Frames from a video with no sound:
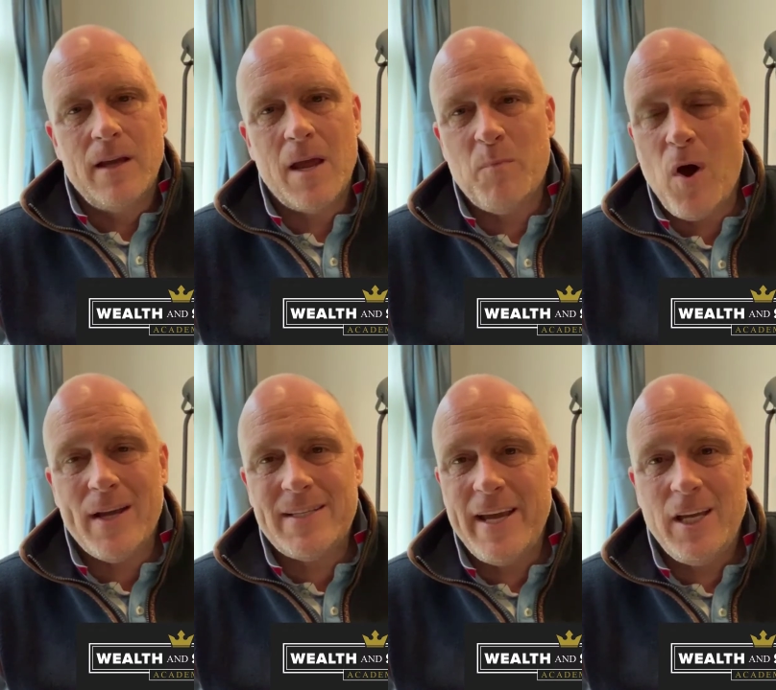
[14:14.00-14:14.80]
It
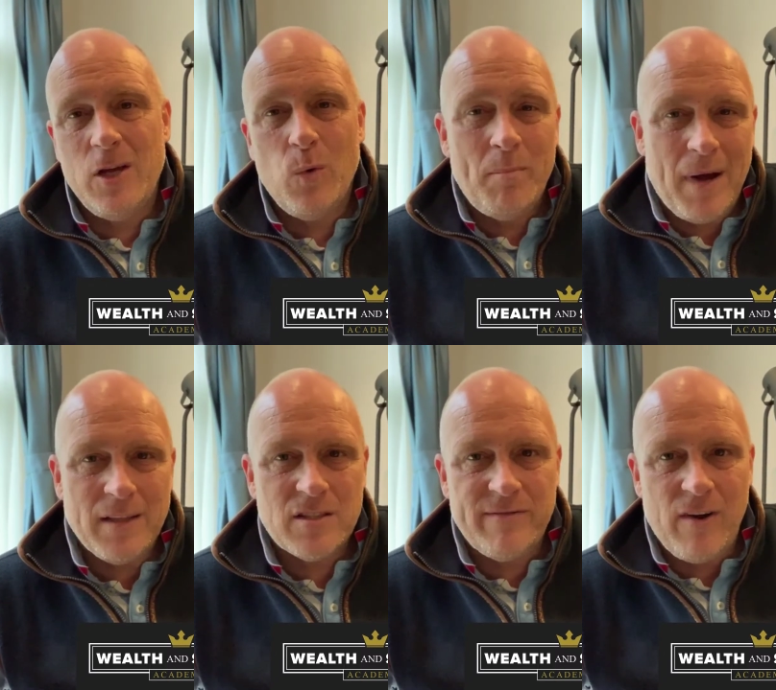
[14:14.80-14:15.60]
might take you a
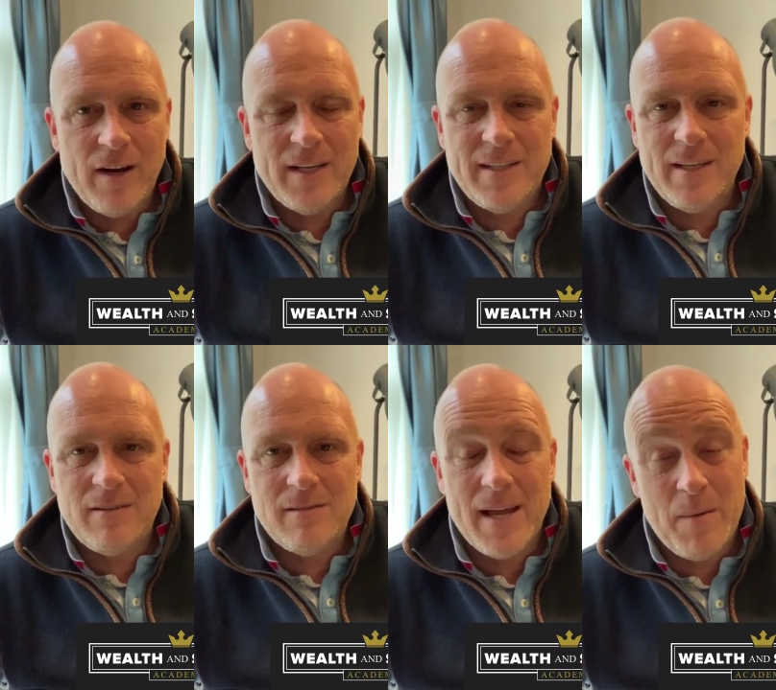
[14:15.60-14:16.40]
month to find a
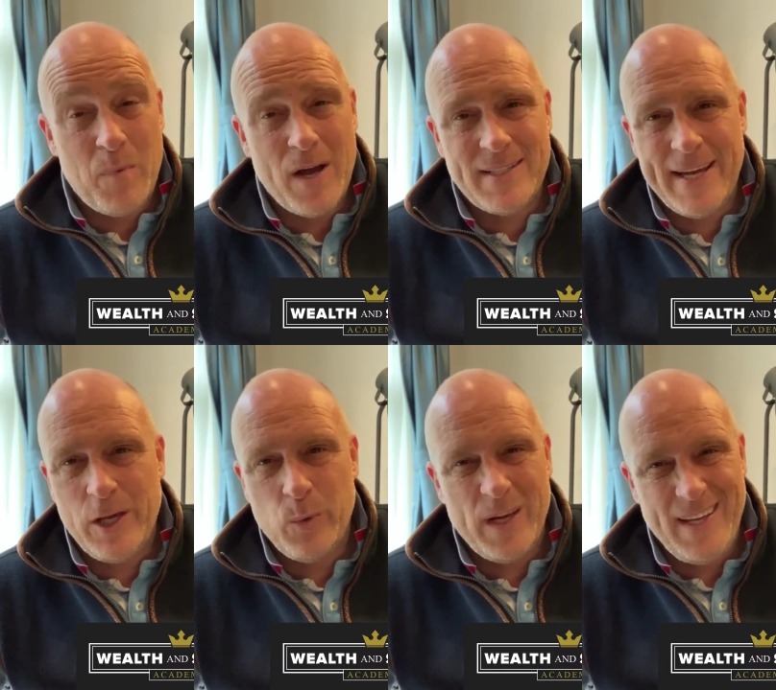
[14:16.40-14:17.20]
deal. It might
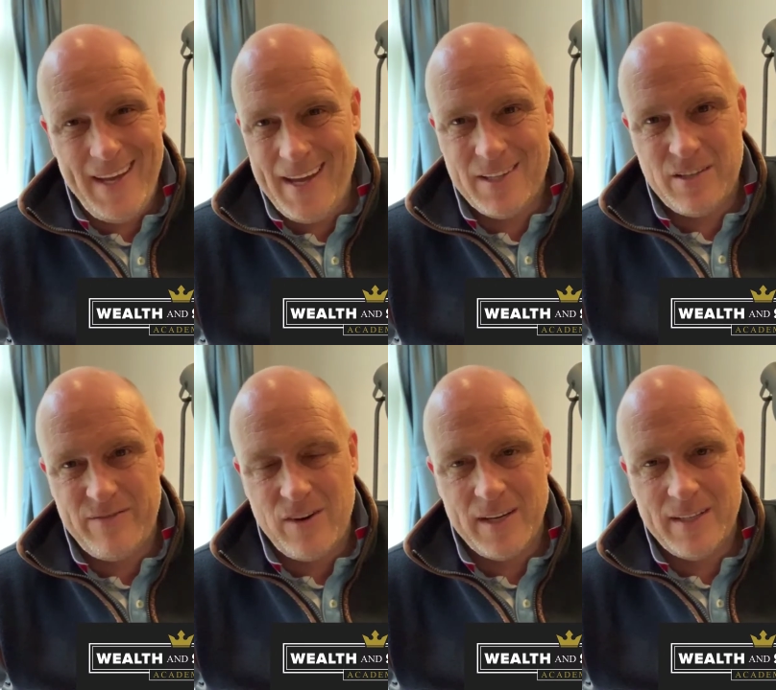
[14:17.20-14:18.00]
take you a year to
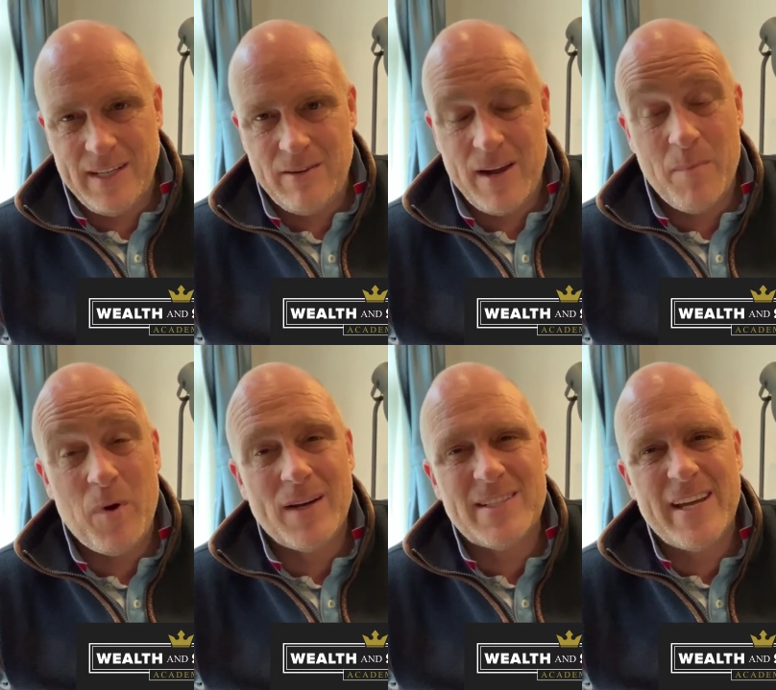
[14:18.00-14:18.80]
find a deal. It
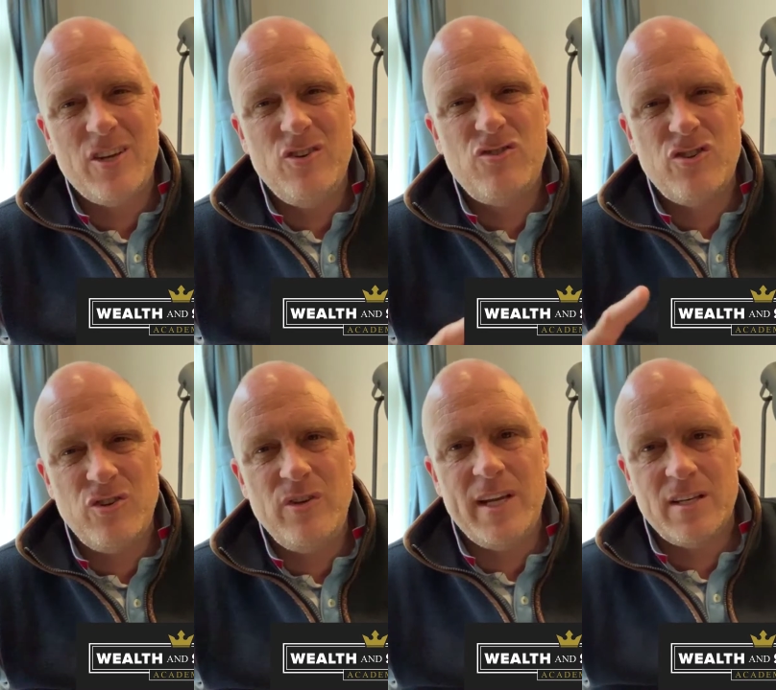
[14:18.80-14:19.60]
might take you
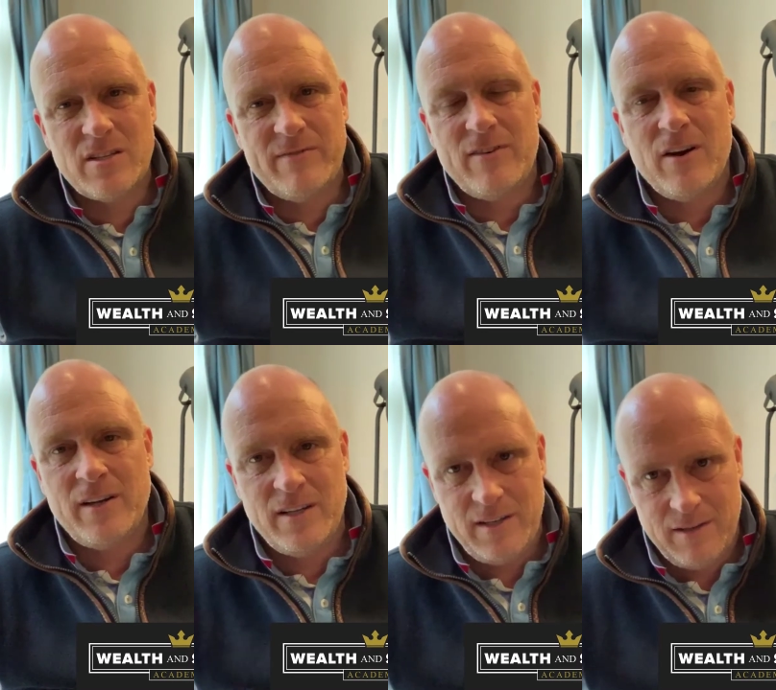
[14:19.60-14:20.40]
2 years to
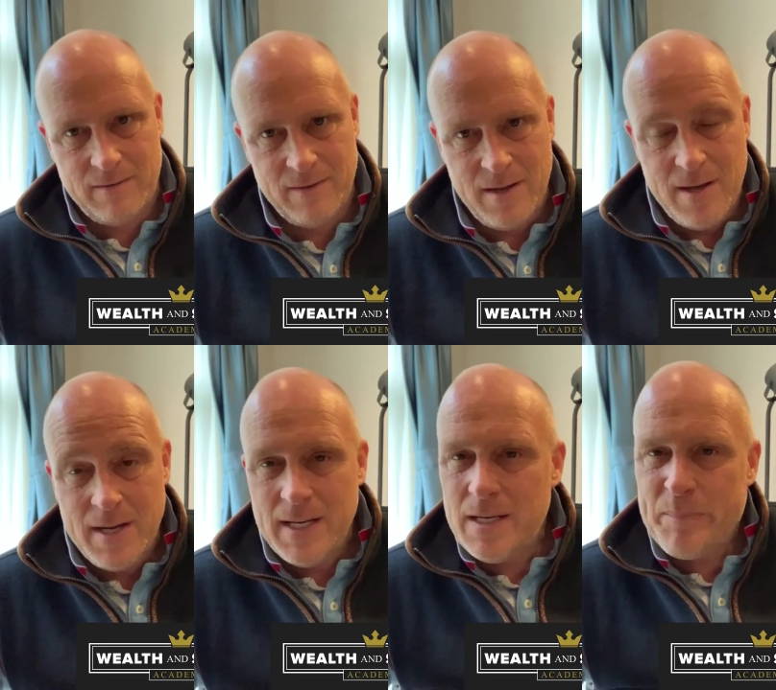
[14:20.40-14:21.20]
find a deal.
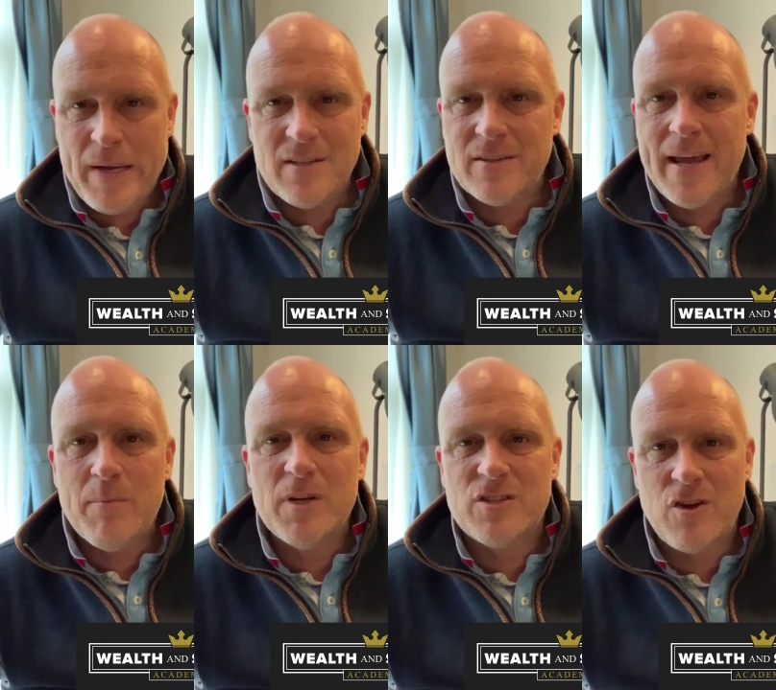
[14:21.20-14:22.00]
It depends on
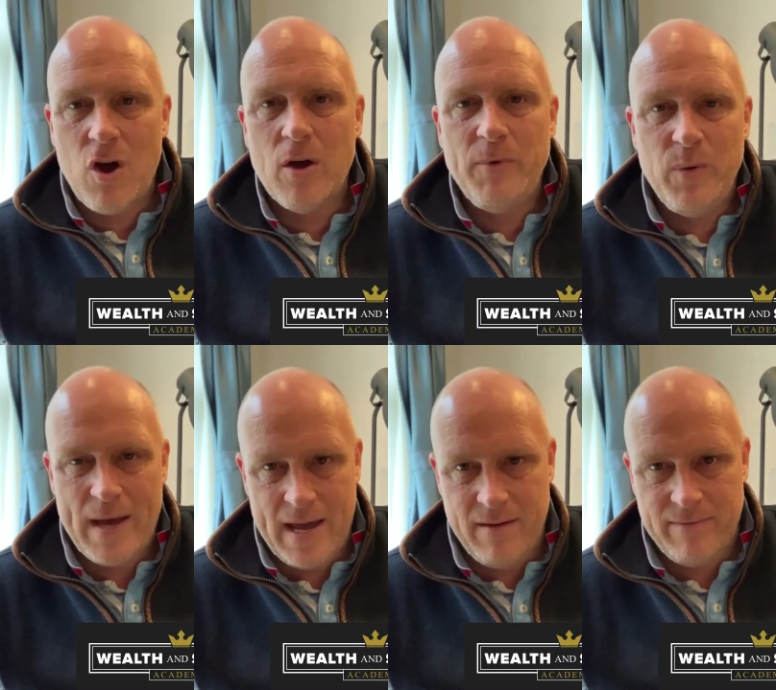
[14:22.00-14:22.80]
how much time you
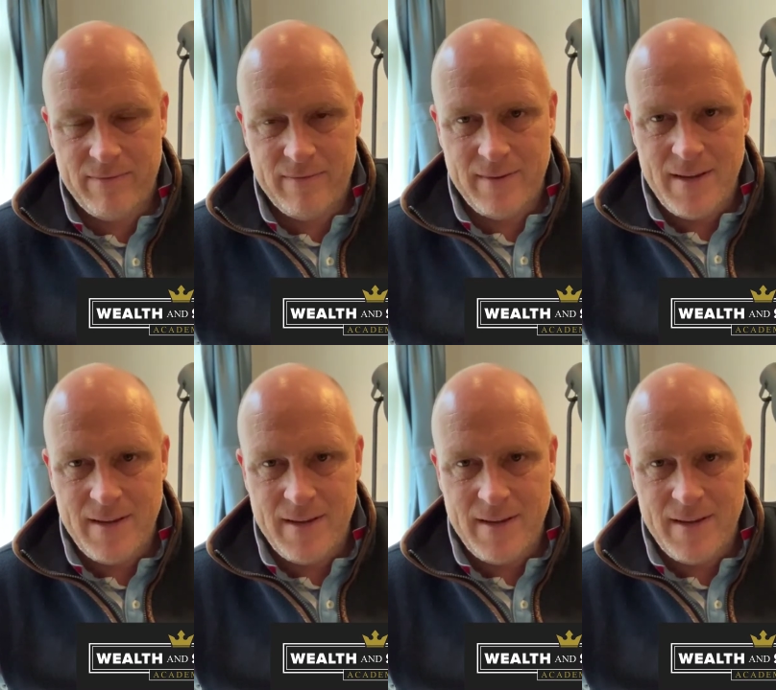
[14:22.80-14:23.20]
have.